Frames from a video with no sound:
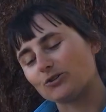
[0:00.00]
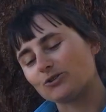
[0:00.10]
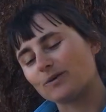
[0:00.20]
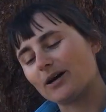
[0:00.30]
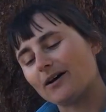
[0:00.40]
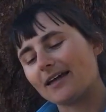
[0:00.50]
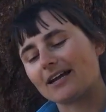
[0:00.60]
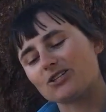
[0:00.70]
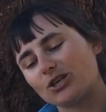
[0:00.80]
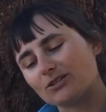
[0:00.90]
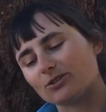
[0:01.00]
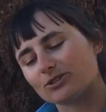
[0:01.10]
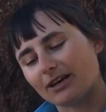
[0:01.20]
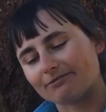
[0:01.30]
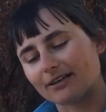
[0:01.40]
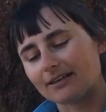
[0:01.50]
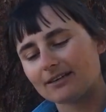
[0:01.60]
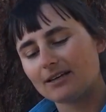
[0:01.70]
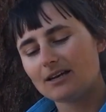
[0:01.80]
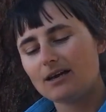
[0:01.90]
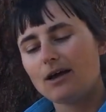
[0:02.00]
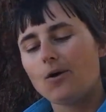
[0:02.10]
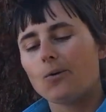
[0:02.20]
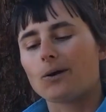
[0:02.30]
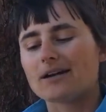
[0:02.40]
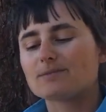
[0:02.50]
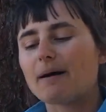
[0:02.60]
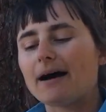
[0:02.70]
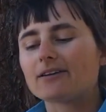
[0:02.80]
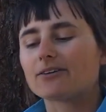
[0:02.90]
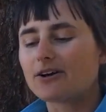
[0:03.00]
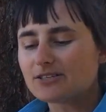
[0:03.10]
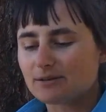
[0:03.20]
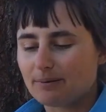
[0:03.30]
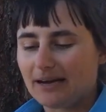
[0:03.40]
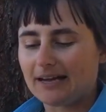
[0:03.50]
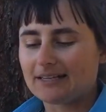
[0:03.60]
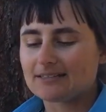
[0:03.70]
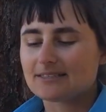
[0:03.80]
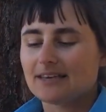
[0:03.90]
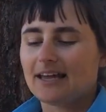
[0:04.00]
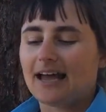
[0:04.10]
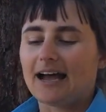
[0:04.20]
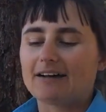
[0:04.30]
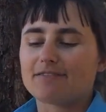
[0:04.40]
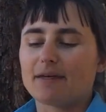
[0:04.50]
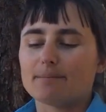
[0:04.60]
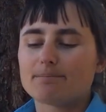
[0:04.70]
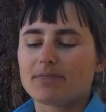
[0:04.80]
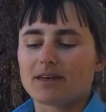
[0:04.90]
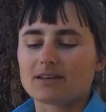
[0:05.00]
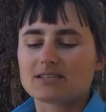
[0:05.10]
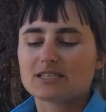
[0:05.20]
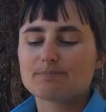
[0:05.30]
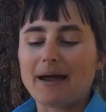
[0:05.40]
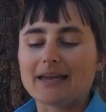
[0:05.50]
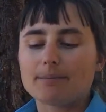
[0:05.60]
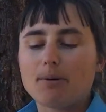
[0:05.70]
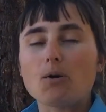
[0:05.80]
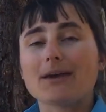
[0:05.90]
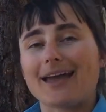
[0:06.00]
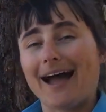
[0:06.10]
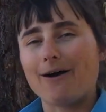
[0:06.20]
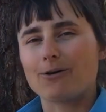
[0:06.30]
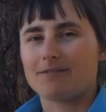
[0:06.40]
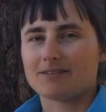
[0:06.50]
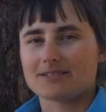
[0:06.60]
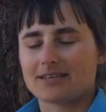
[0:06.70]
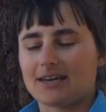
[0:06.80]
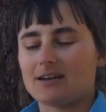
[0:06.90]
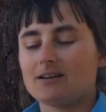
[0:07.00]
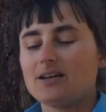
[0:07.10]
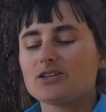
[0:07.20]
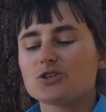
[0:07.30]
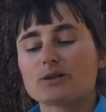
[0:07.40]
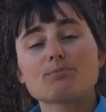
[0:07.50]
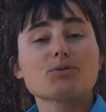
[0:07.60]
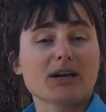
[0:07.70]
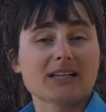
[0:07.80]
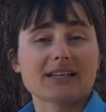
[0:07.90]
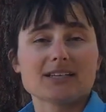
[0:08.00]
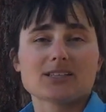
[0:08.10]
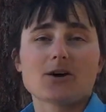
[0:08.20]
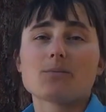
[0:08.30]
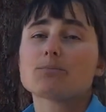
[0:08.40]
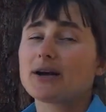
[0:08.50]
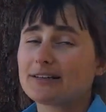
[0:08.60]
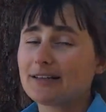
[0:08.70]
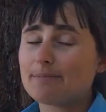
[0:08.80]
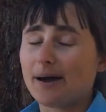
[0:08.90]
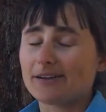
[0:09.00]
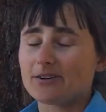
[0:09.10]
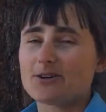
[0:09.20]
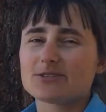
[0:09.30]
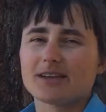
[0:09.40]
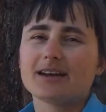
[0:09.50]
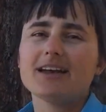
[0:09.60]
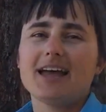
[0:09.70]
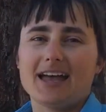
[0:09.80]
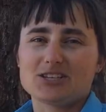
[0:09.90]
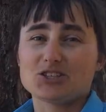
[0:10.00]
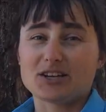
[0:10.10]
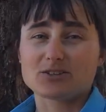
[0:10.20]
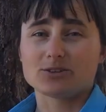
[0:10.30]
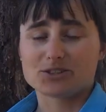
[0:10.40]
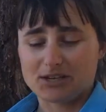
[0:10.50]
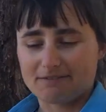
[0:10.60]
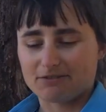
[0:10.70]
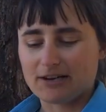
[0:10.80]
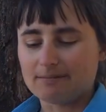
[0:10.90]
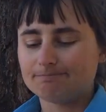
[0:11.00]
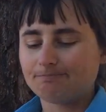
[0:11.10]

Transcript: So we call that a gentle Geoffrey. Whereas ponderosa pines have the spike poking out of the scale, so it's prickly. So prickly ponderosa and gentle Geoffrey.